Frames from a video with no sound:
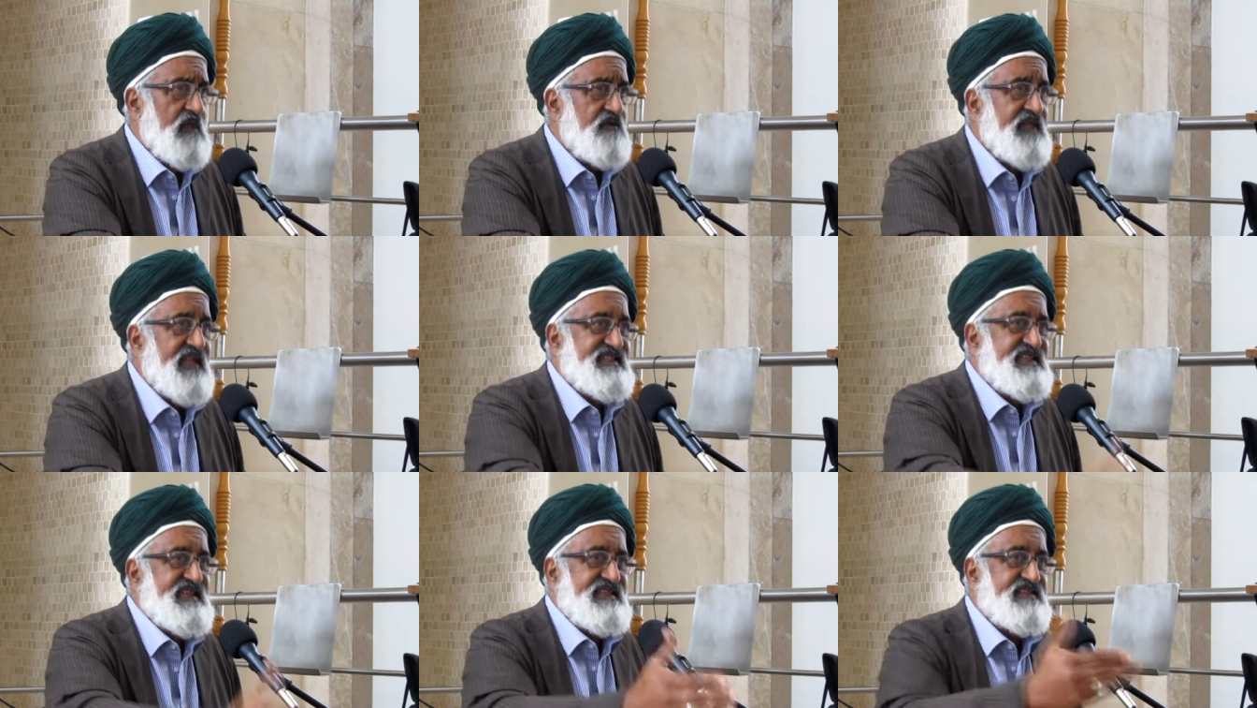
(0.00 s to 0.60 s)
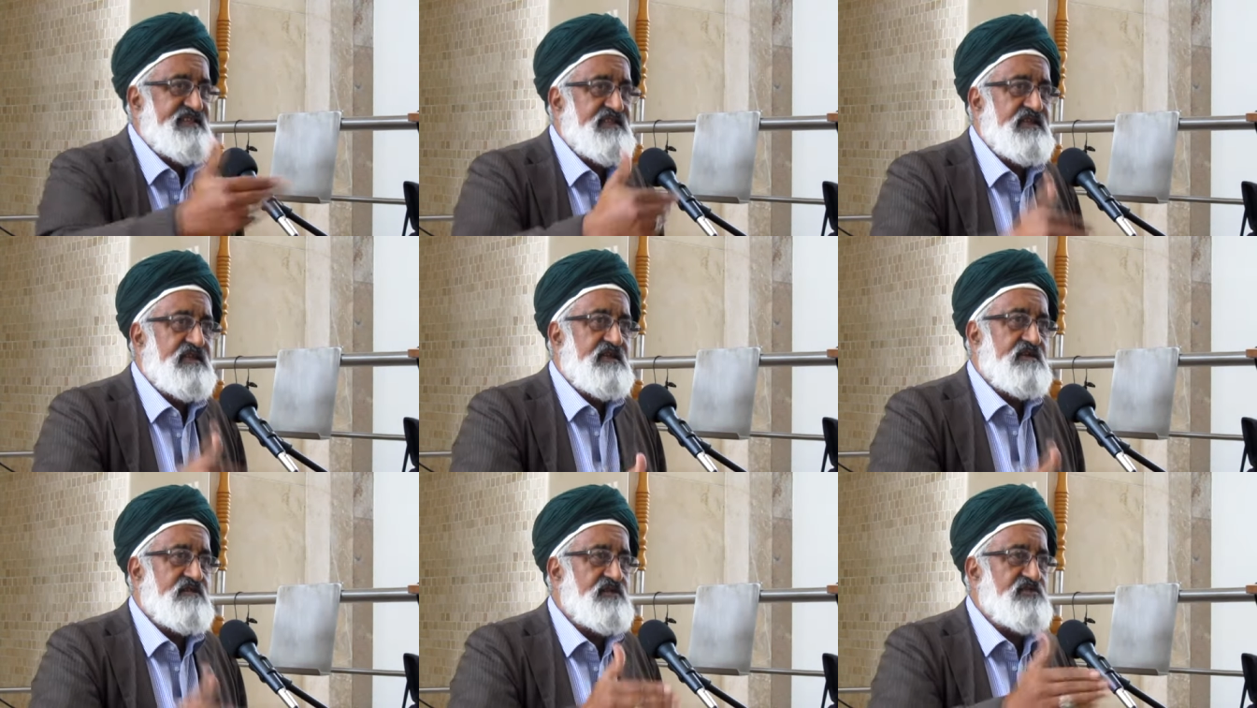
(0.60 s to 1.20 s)
That is
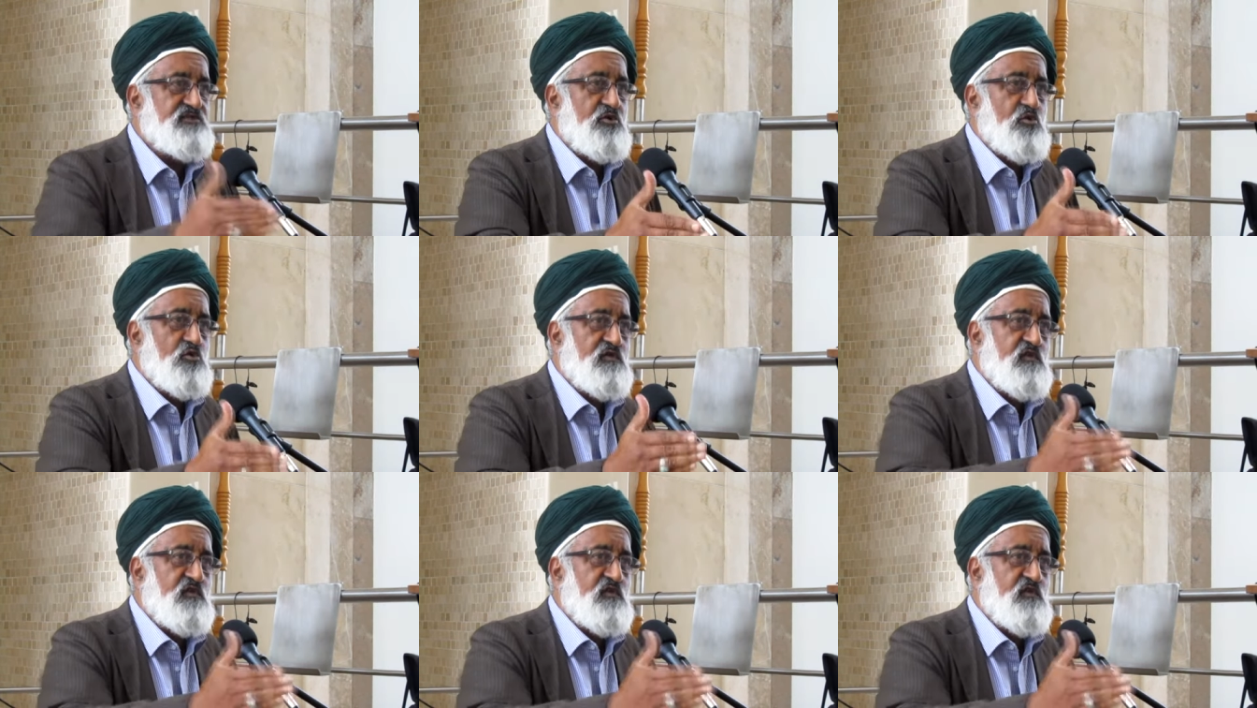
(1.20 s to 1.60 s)
the true